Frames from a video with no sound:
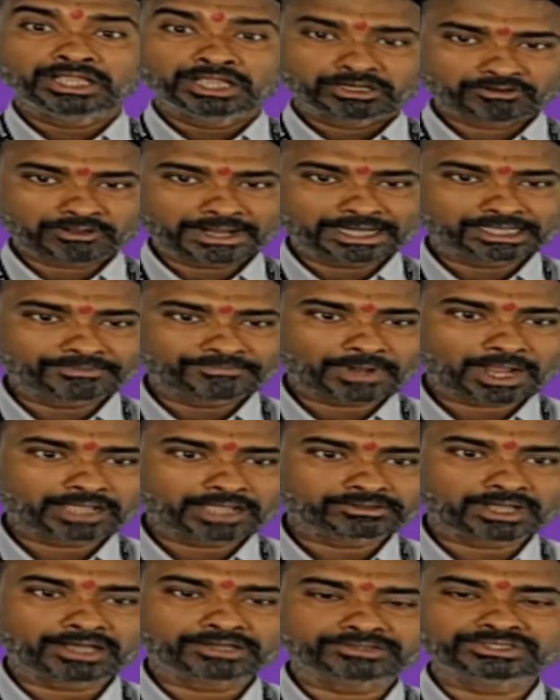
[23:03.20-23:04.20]

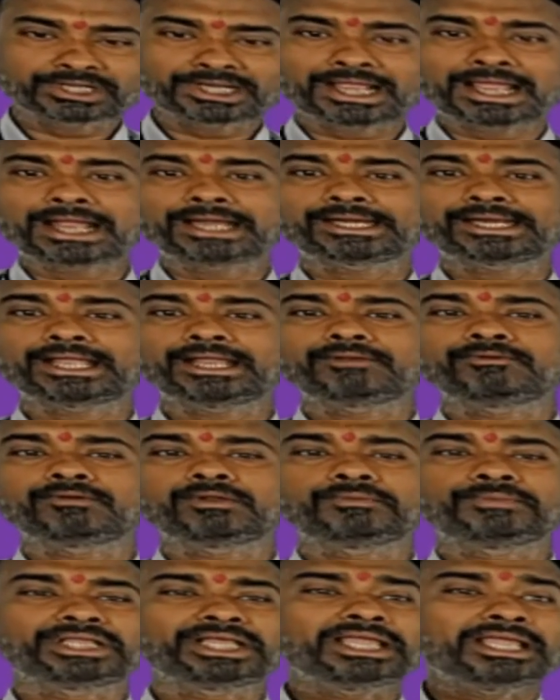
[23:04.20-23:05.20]
25,000, and 10
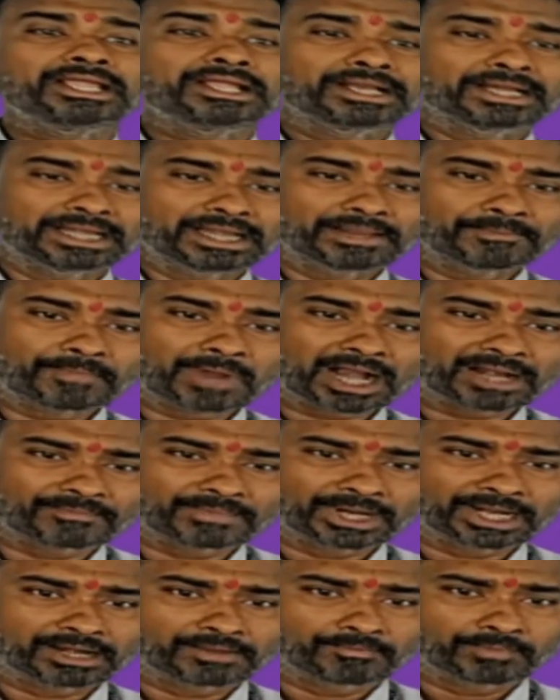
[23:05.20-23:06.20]
will be the
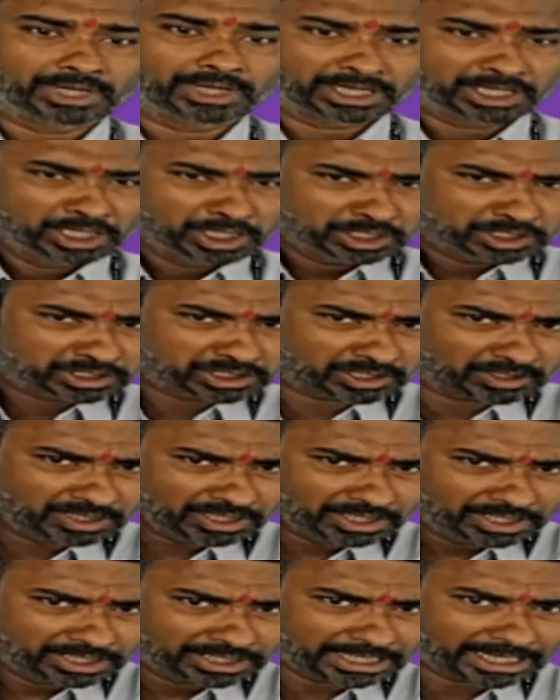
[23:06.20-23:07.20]
department number.
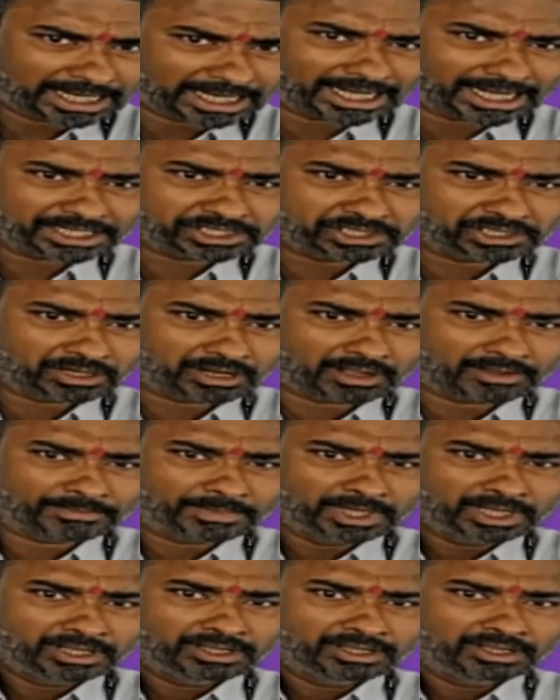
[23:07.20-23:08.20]
So the collection
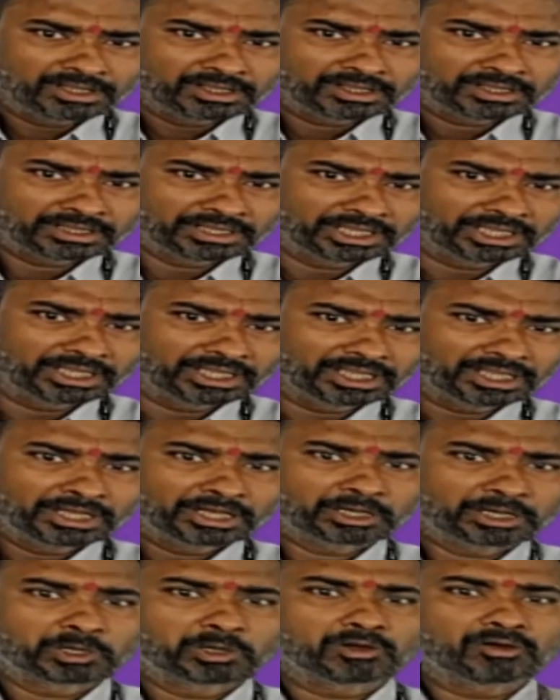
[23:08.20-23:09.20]
of
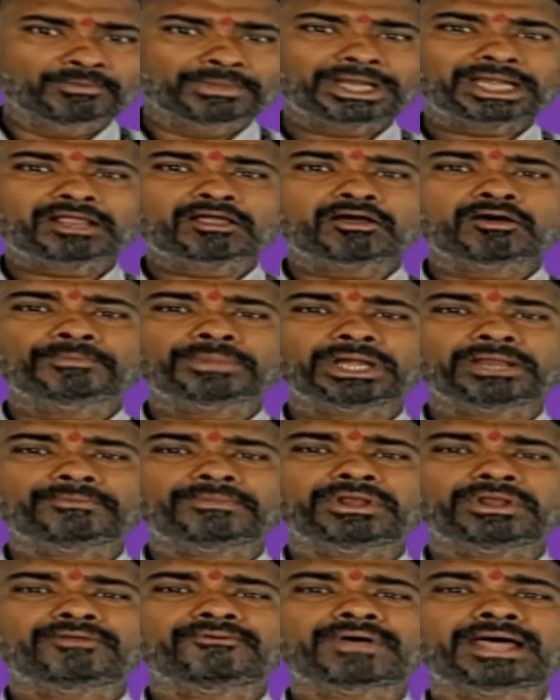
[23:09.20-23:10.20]
the domain
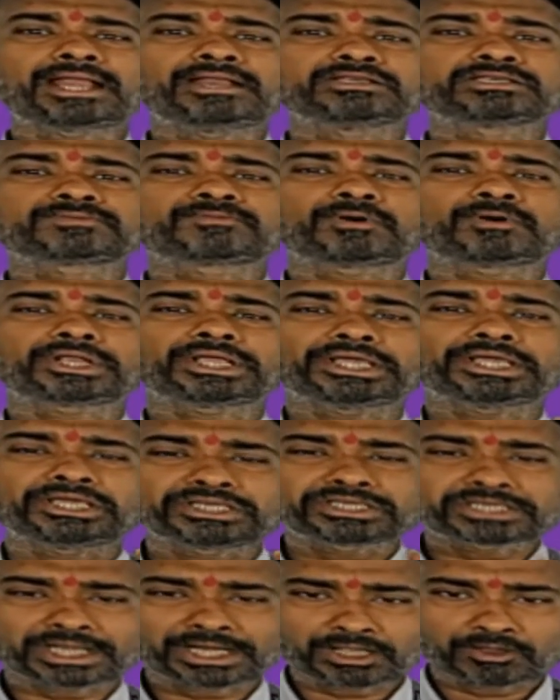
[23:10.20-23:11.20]
compatible values for
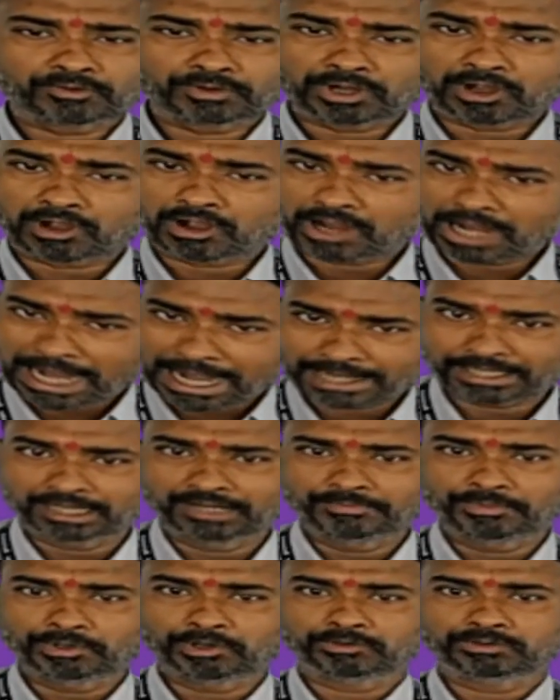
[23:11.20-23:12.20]
each and every
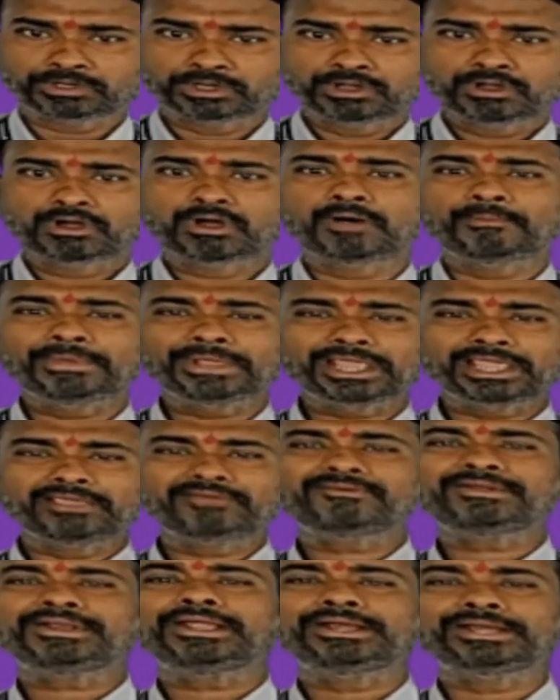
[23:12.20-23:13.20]
attribute of a
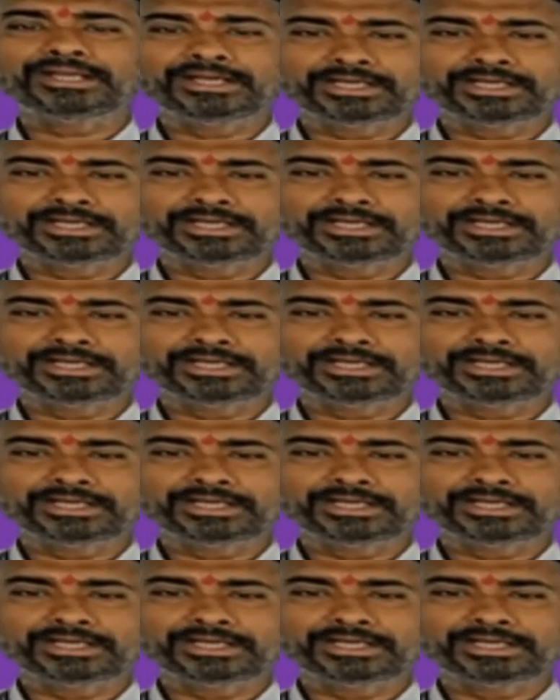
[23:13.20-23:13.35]
given entity